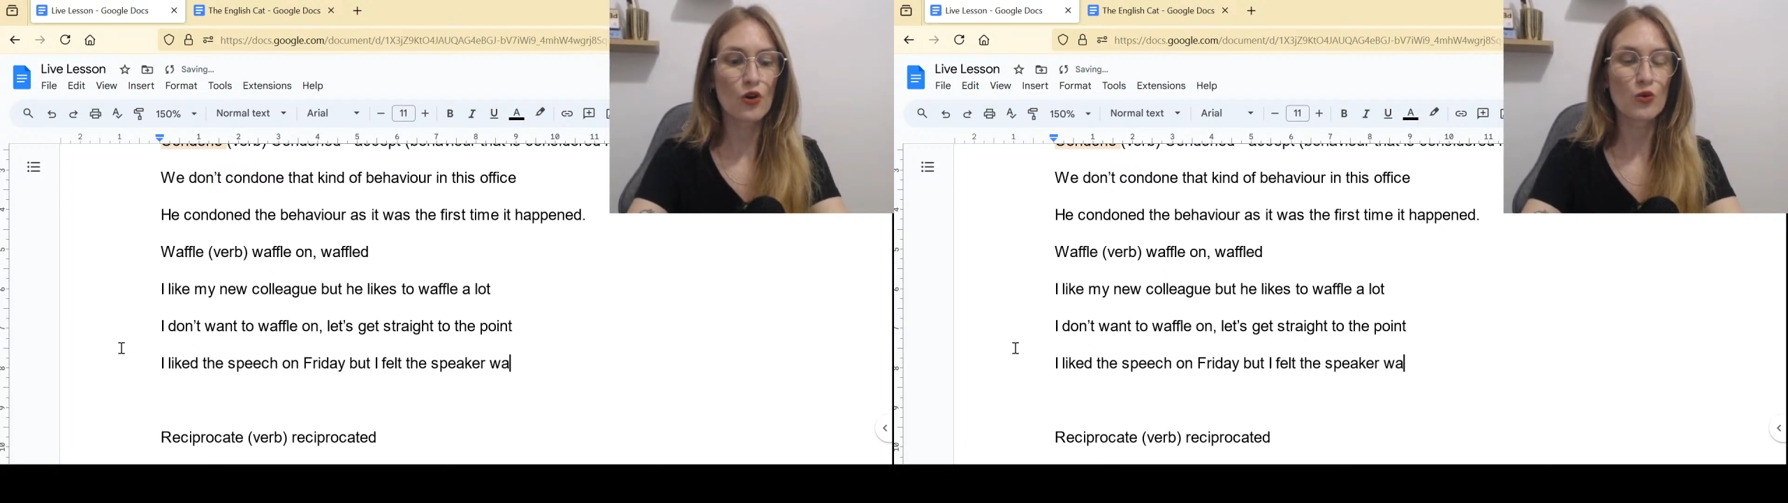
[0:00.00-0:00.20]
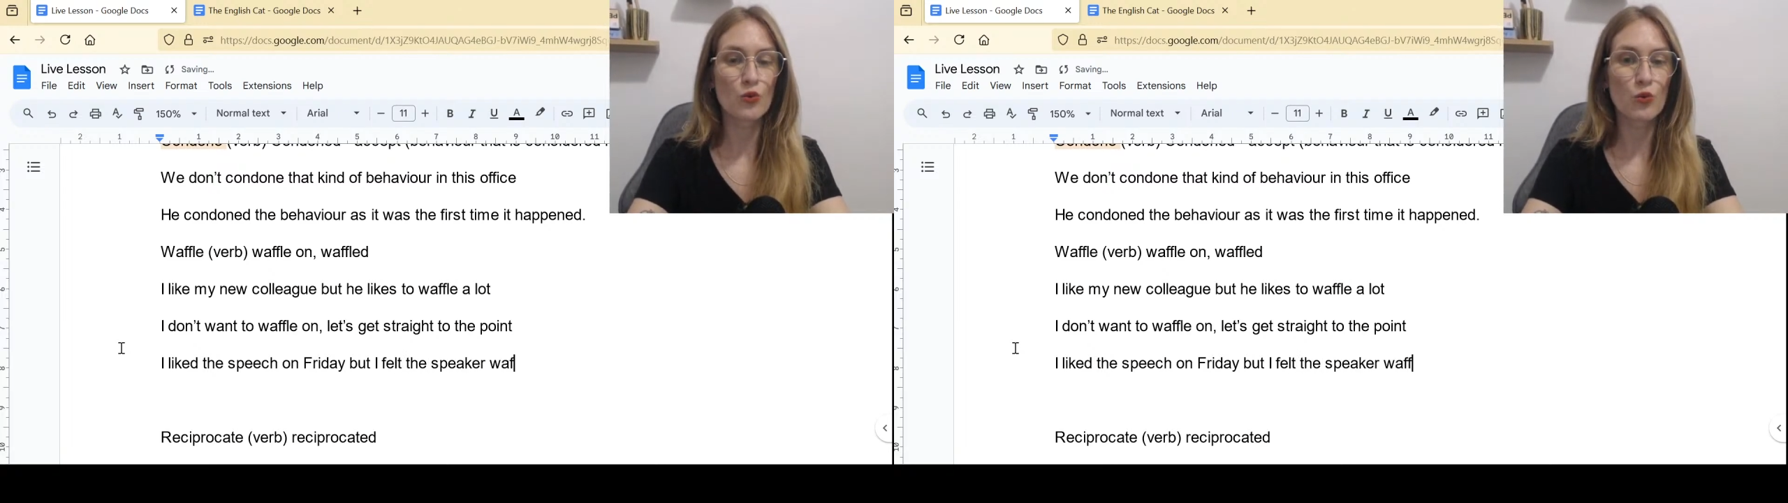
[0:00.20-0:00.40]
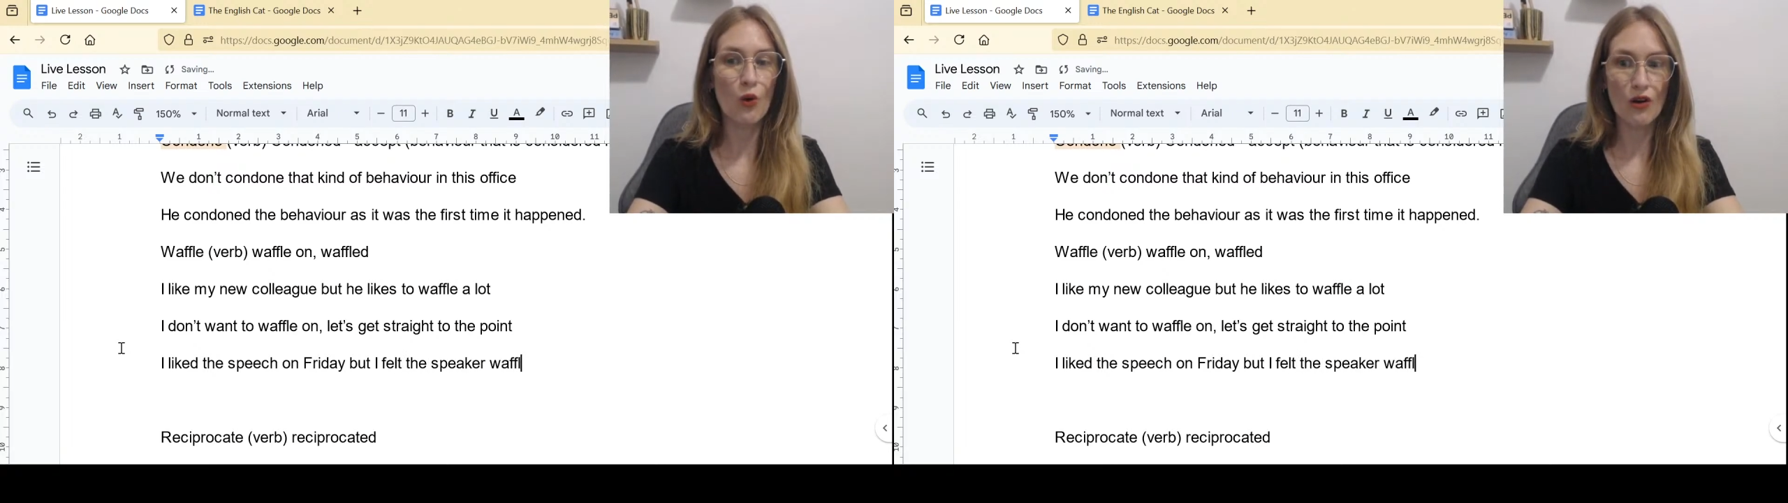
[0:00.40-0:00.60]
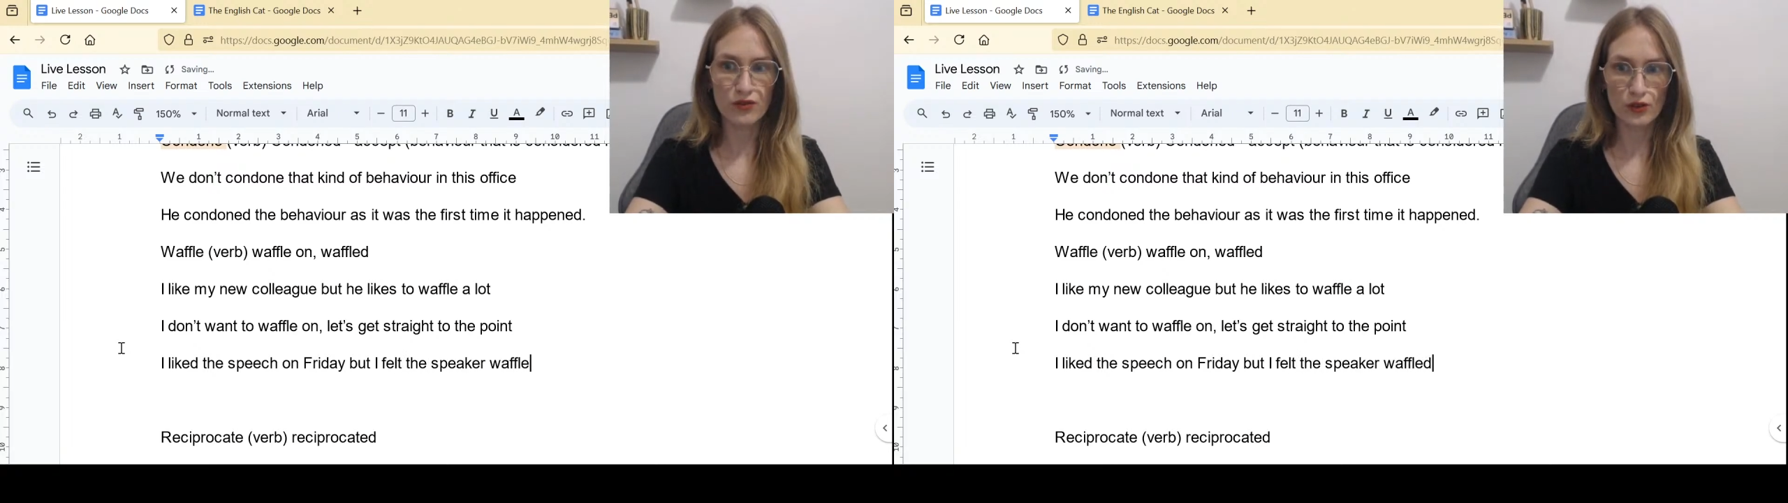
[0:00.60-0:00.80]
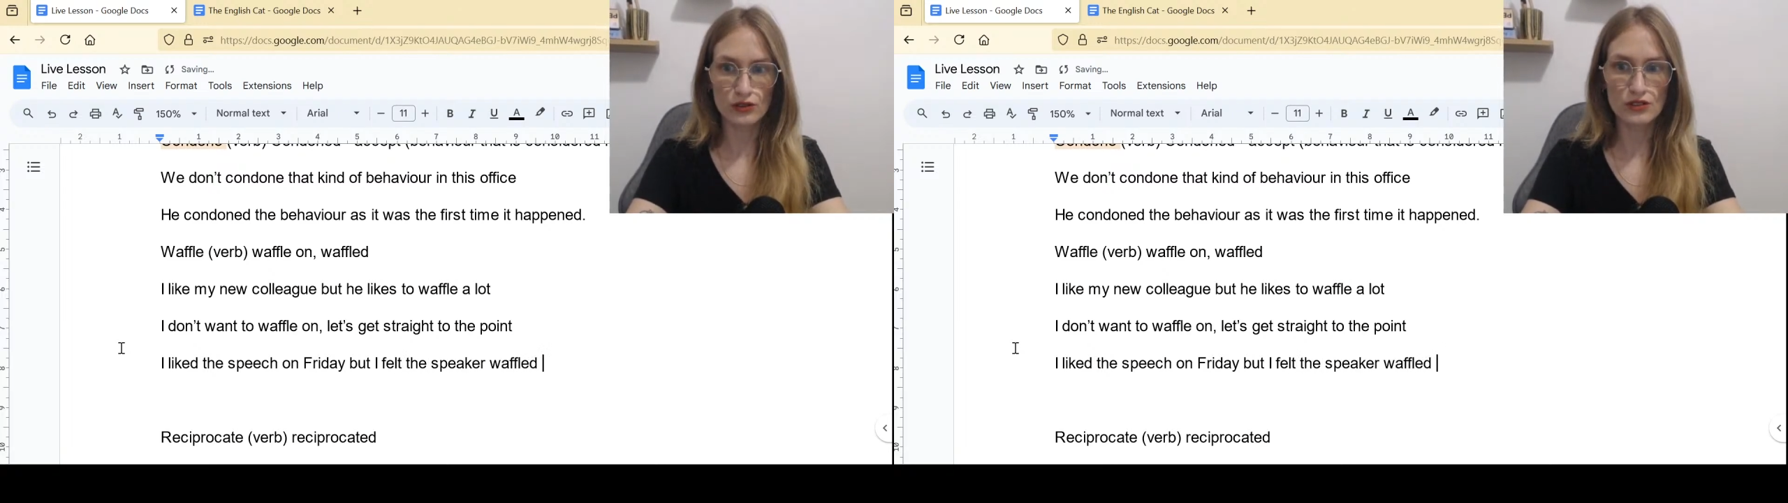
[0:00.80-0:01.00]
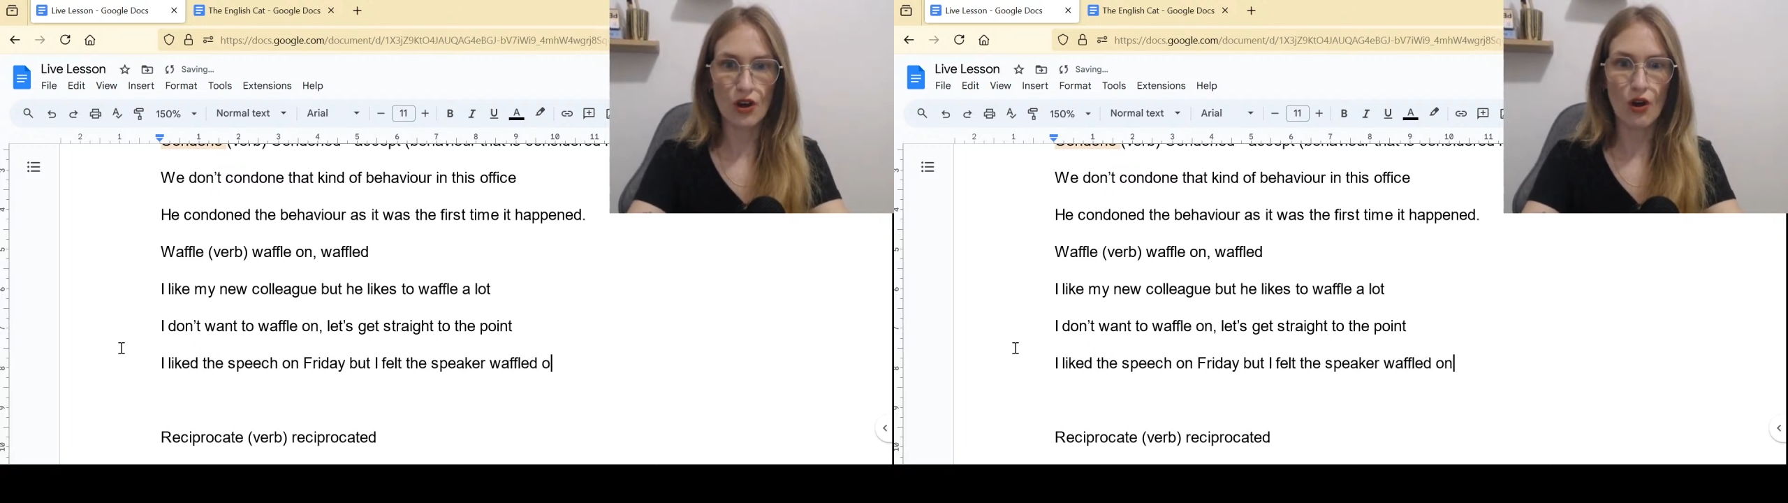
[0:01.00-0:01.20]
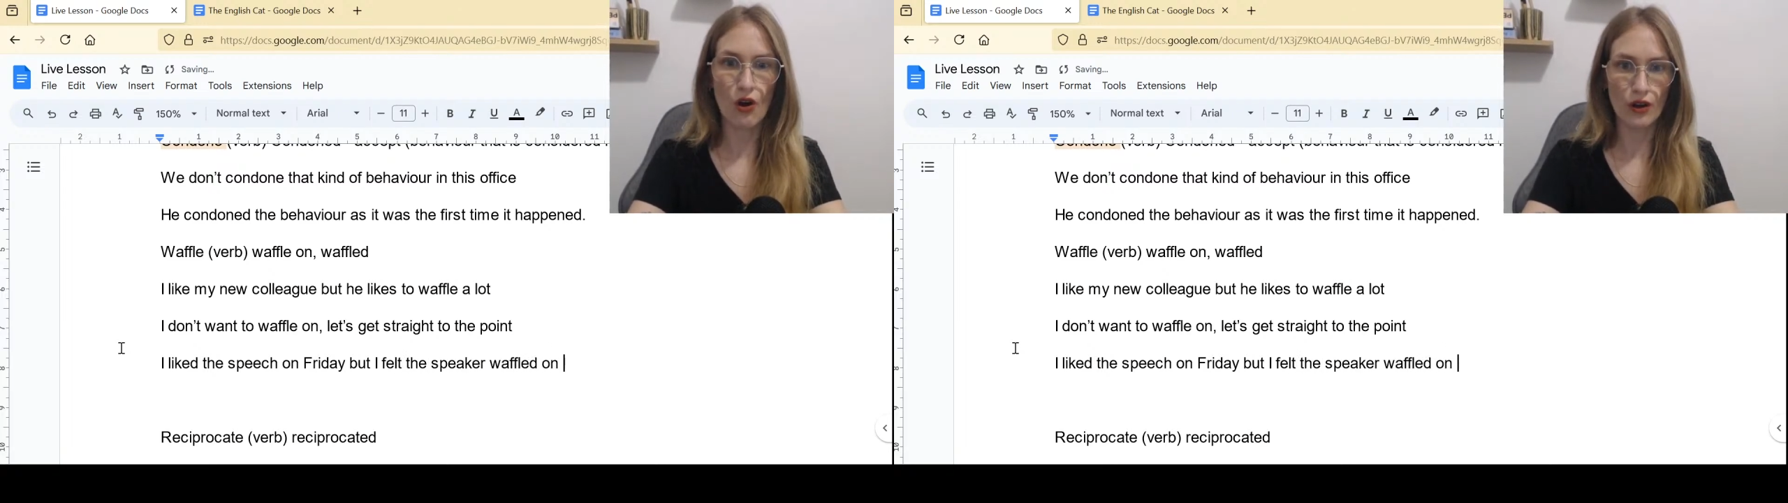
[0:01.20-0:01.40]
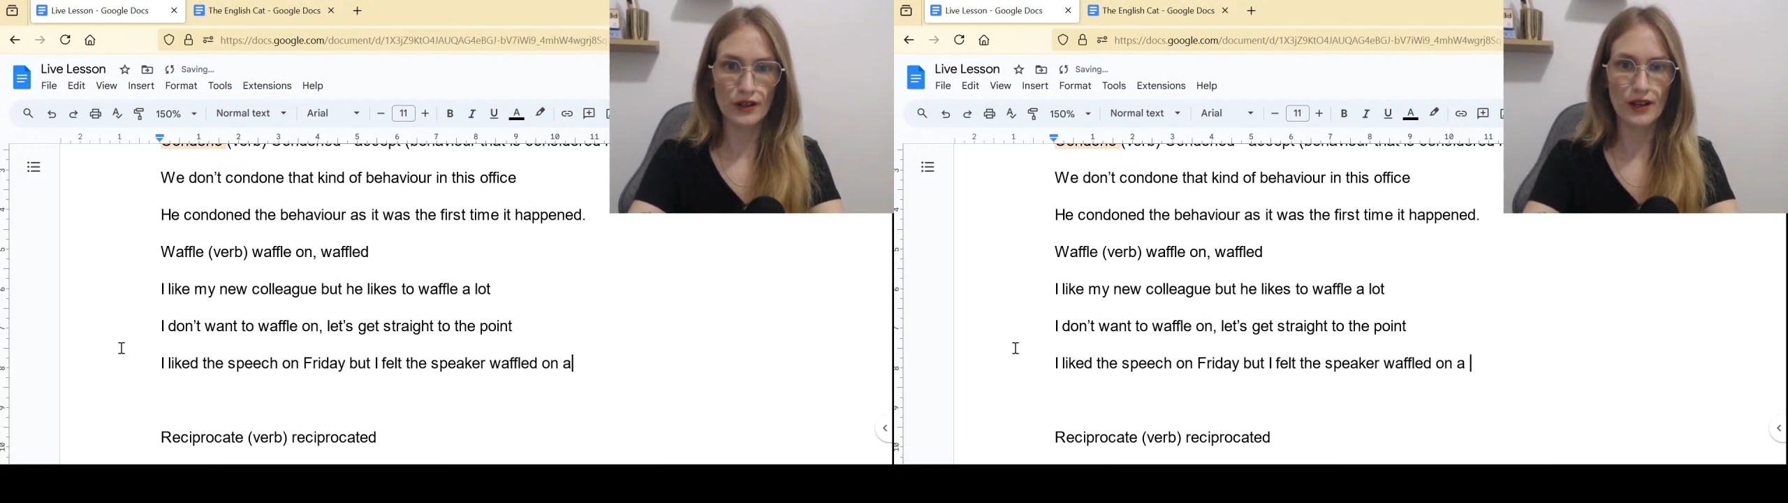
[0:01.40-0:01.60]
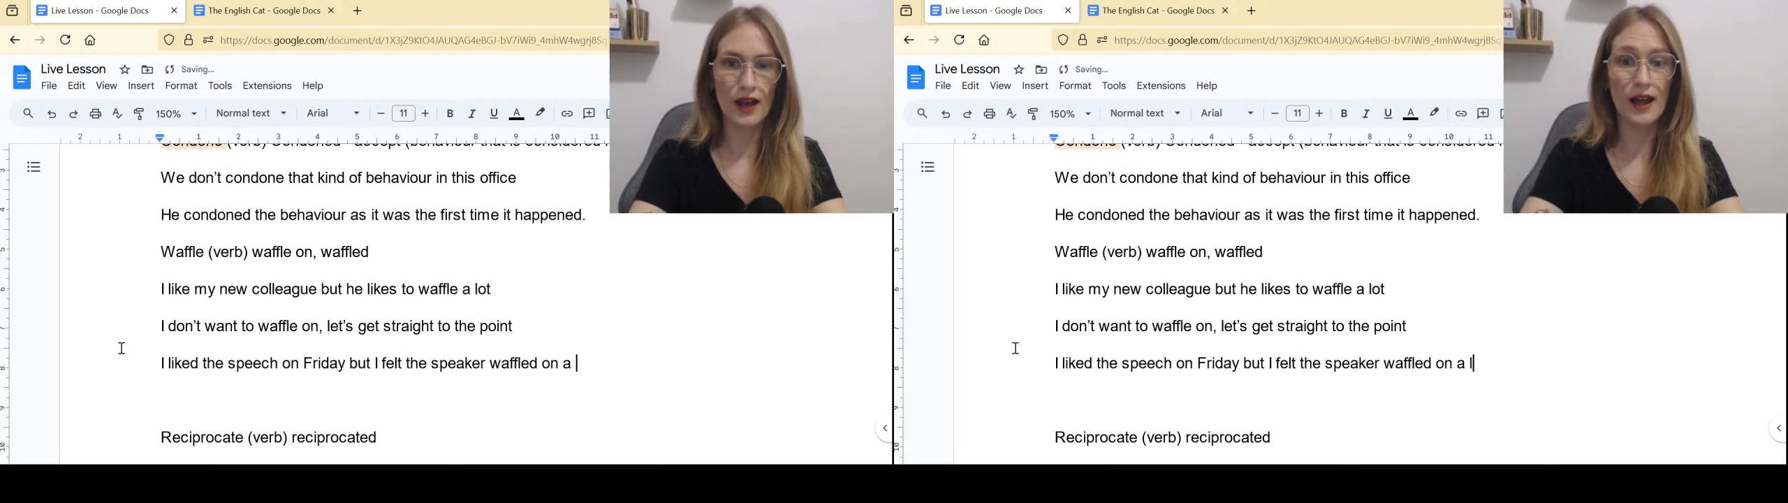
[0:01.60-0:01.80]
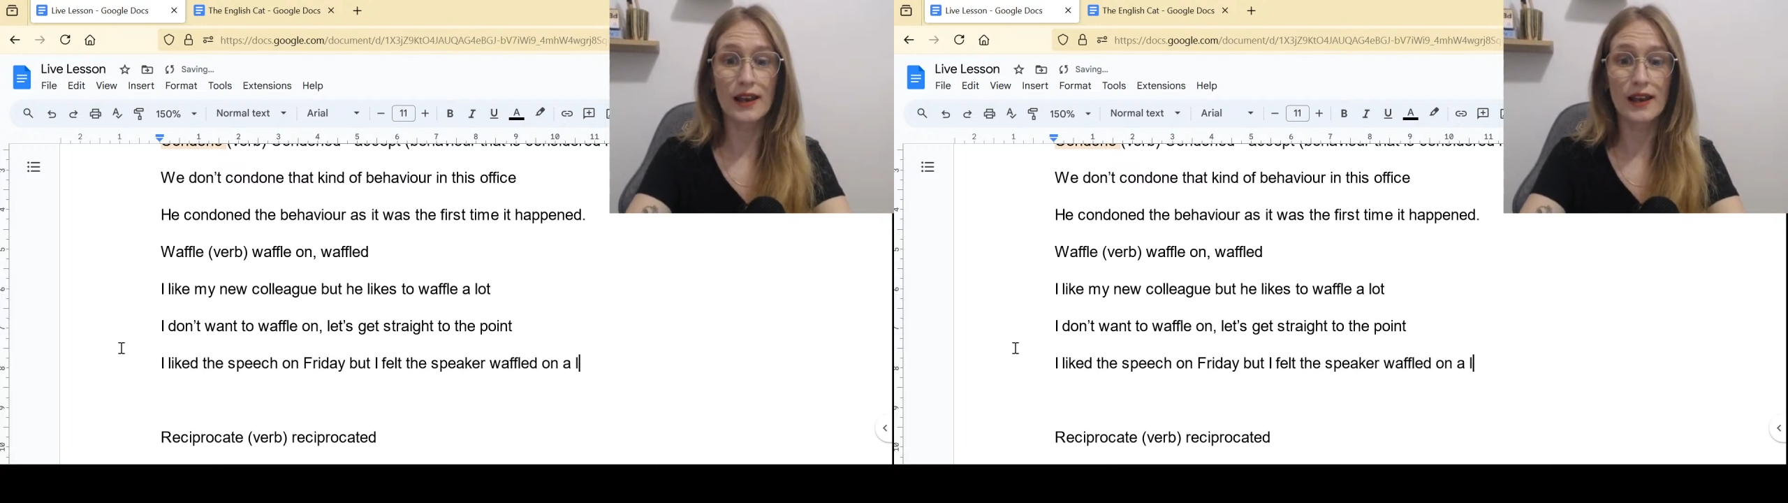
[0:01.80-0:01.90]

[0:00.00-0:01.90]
waffled on a